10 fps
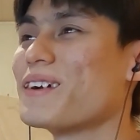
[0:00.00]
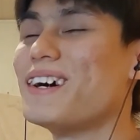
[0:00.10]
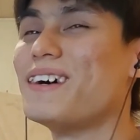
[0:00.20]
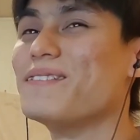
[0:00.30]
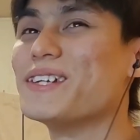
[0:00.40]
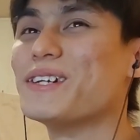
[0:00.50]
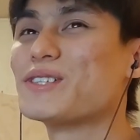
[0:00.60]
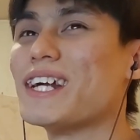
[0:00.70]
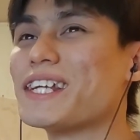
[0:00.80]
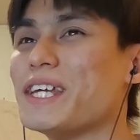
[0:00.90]
of, you know,
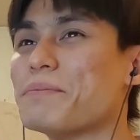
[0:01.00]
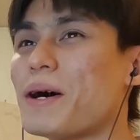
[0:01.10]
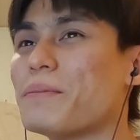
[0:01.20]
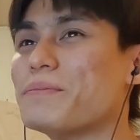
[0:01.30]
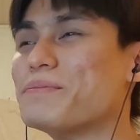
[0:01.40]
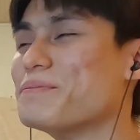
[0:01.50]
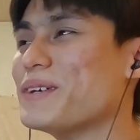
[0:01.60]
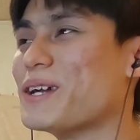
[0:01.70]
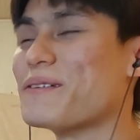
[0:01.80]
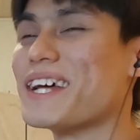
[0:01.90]
trying to keep up
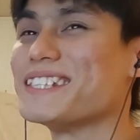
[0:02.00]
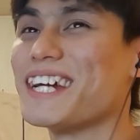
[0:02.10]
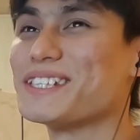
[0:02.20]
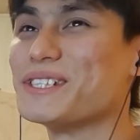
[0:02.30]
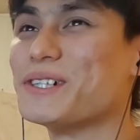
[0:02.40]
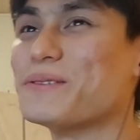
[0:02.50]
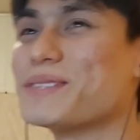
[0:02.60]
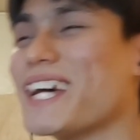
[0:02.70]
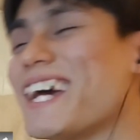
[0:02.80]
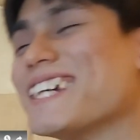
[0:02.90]
and all that jazz. You know what I'm
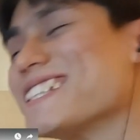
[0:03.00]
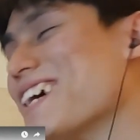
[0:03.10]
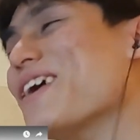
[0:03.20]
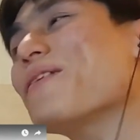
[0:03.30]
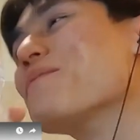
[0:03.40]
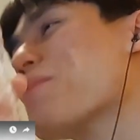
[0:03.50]
saying? So,